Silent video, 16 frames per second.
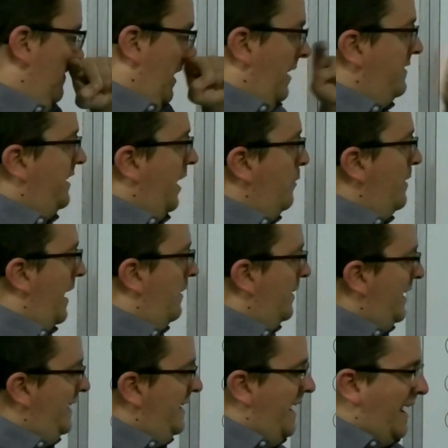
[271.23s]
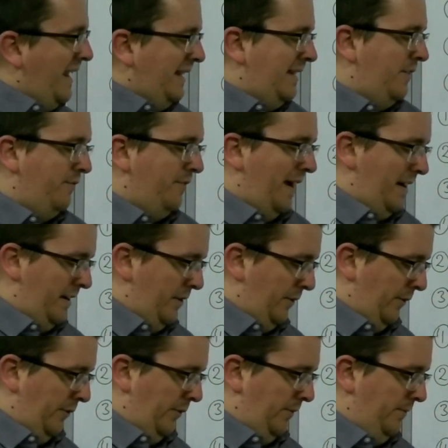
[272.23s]
I don't have any negative
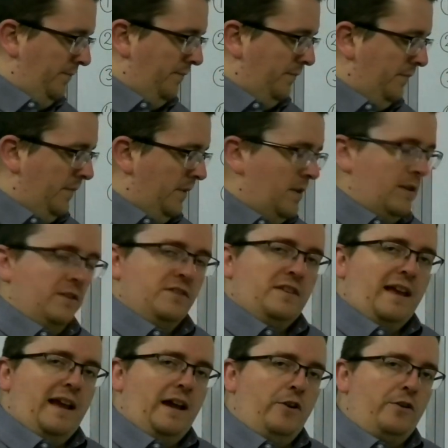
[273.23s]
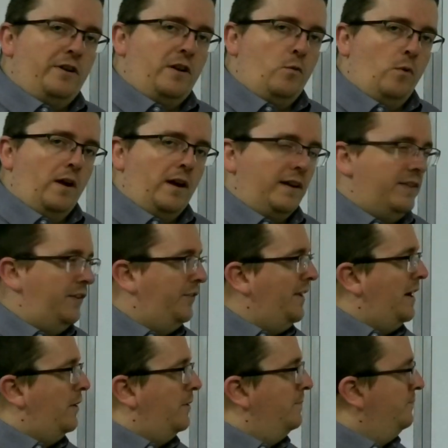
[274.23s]
values. So how can I work this
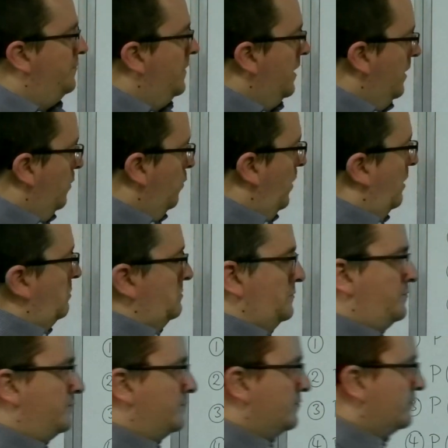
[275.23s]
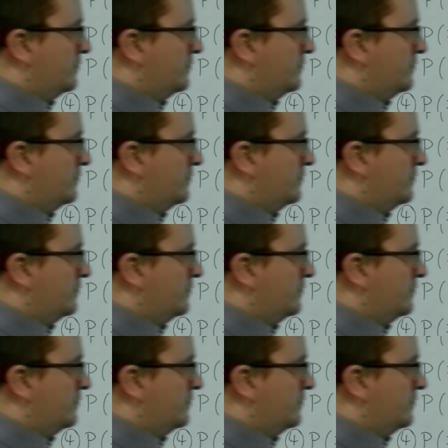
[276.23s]
out? Well,